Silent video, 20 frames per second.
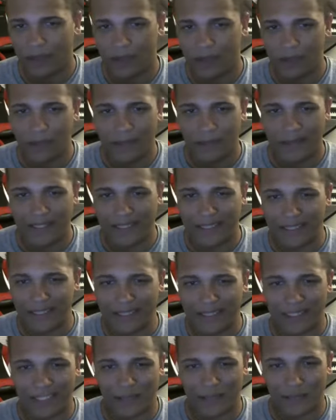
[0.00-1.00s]
Basically, it
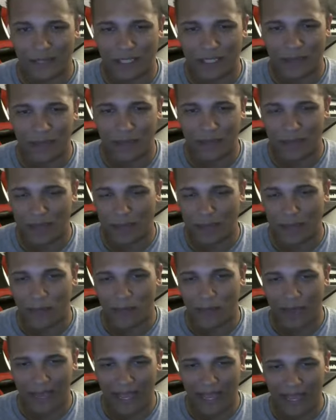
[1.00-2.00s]
just means people
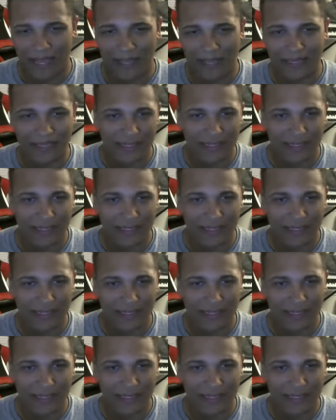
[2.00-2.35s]
pay